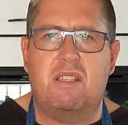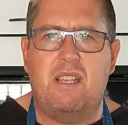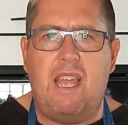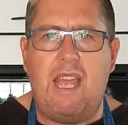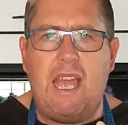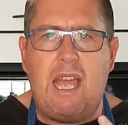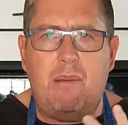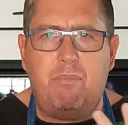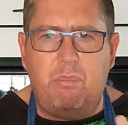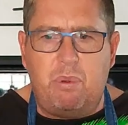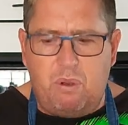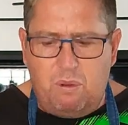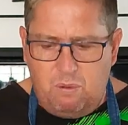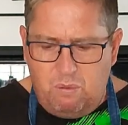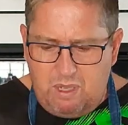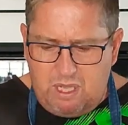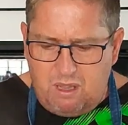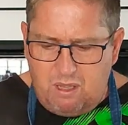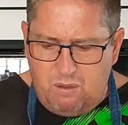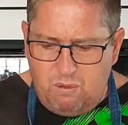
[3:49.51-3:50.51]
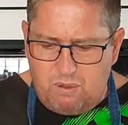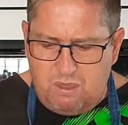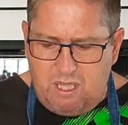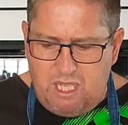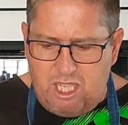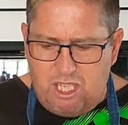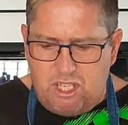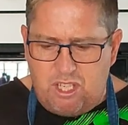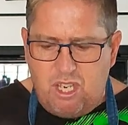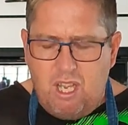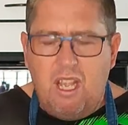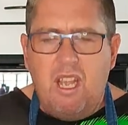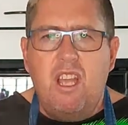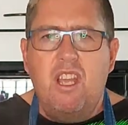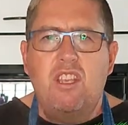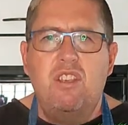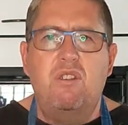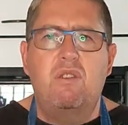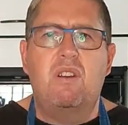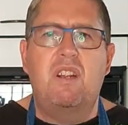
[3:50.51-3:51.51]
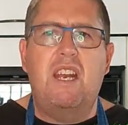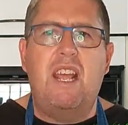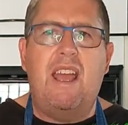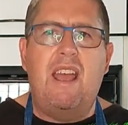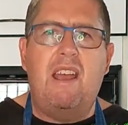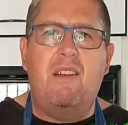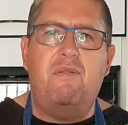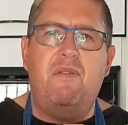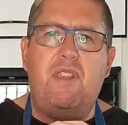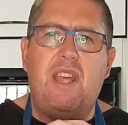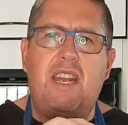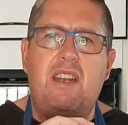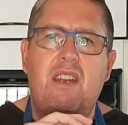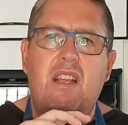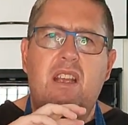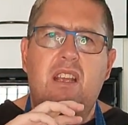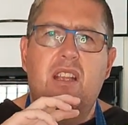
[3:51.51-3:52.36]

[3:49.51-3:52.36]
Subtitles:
an apple with your dish, you're going to have that